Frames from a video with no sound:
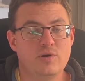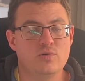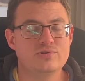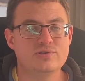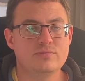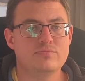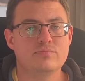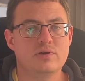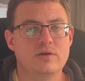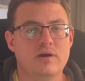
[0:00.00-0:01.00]

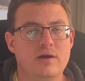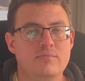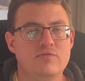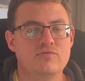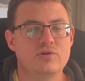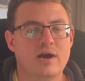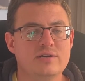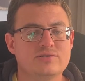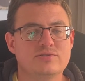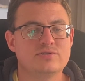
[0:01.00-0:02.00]
awesome if you
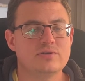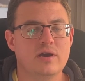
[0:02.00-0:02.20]
guys